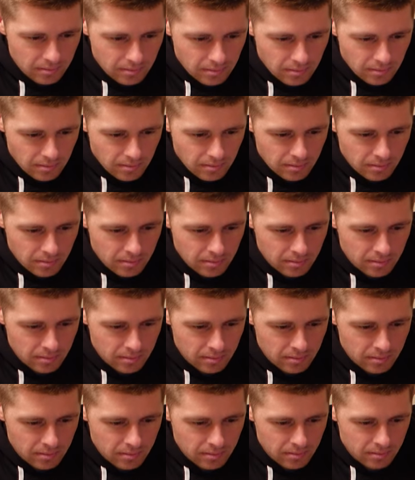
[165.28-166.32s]

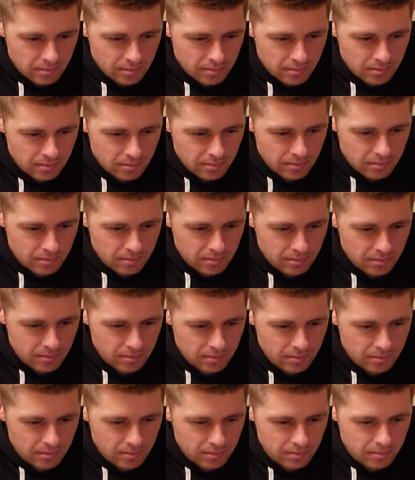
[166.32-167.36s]

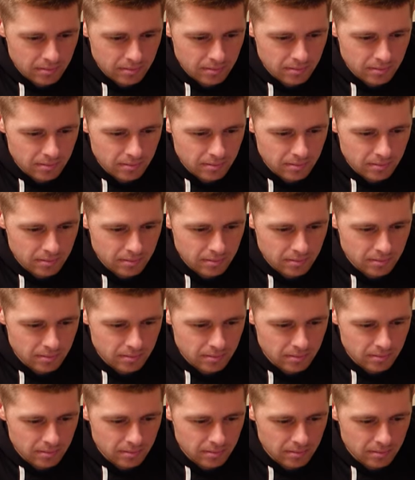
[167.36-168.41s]

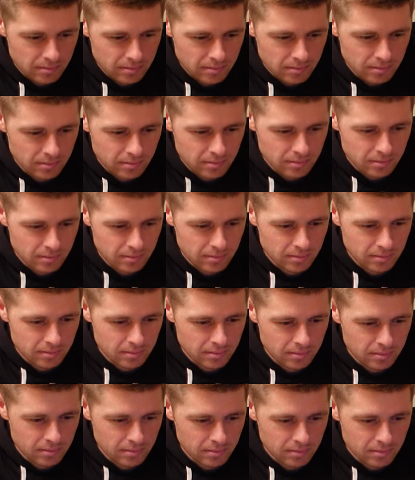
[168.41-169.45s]

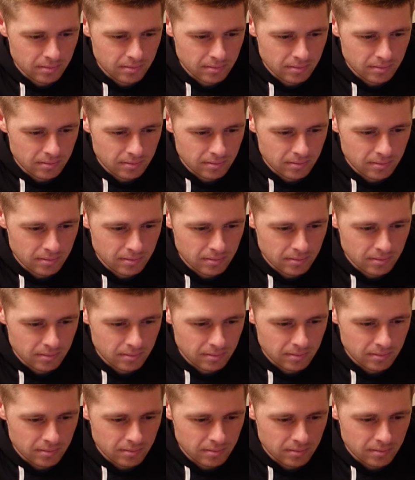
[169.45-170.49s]

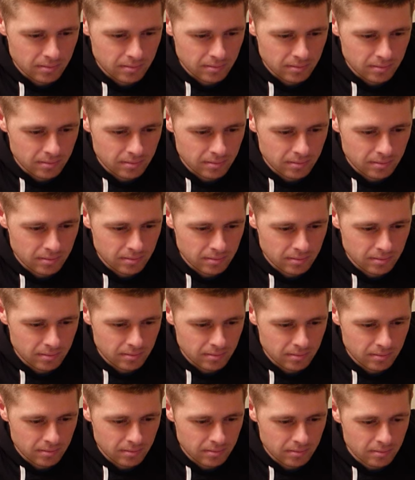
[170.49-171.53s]

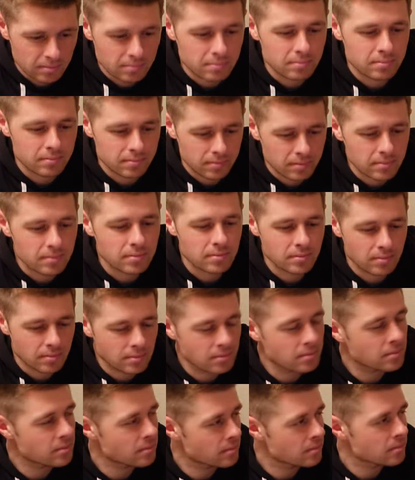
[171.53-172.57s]

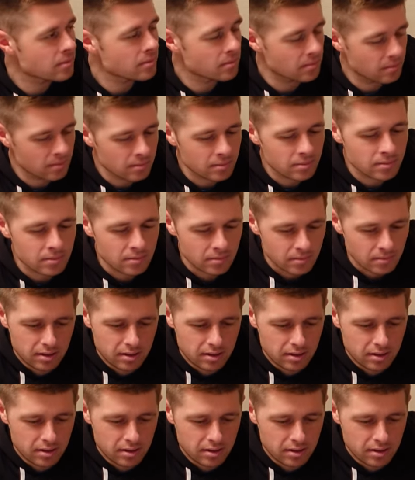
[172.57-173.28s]
This person isn't speaking.